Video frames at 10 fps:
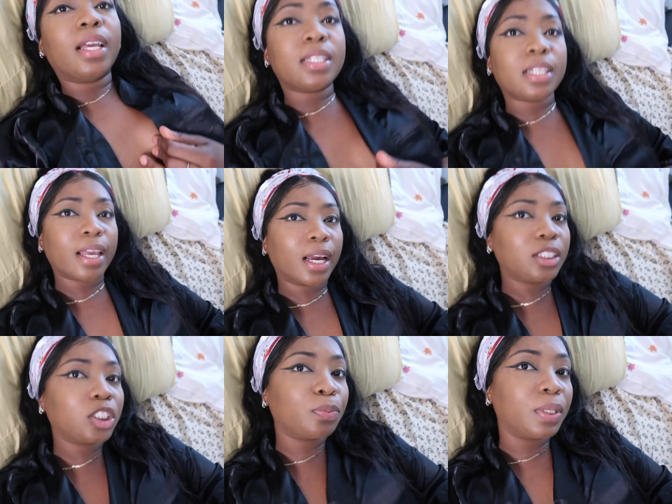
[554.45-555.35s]
it's like i
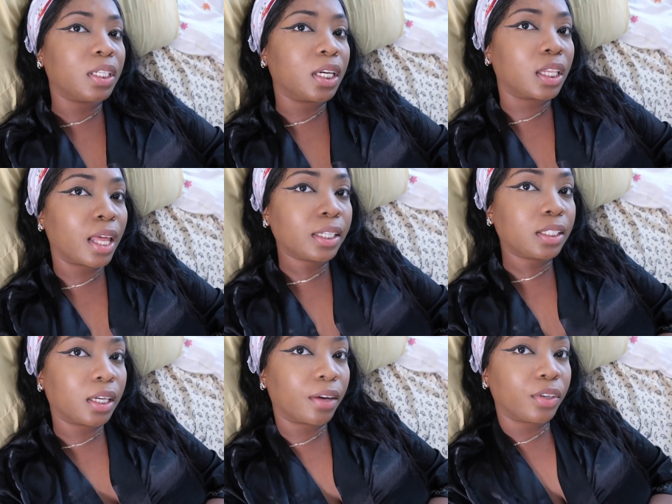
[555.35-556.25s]
just be
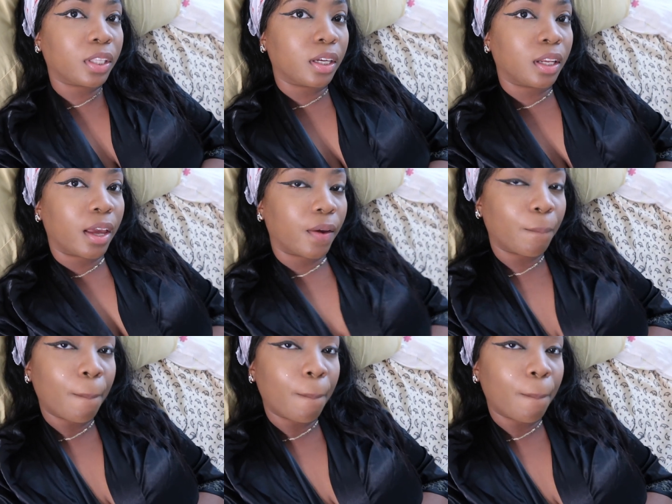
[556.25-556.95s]
neglecting everything like